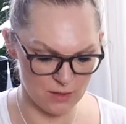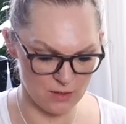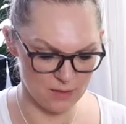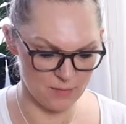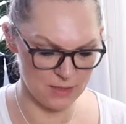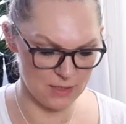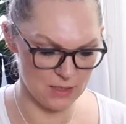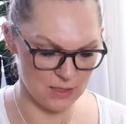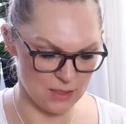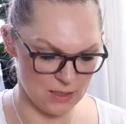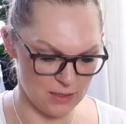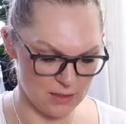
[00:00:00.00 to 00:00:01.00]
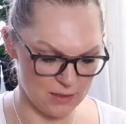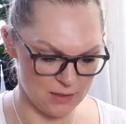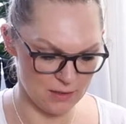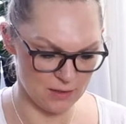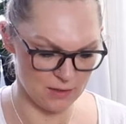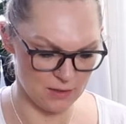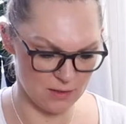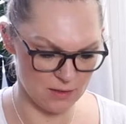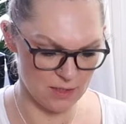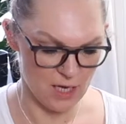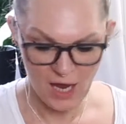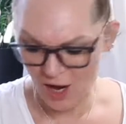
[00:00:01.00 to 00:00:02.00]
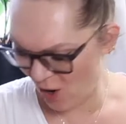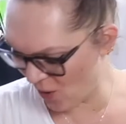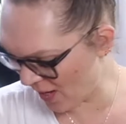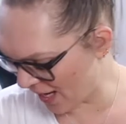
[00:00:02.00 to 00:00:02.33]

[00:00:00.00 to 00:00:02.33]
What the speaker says: Let me see, this. Oh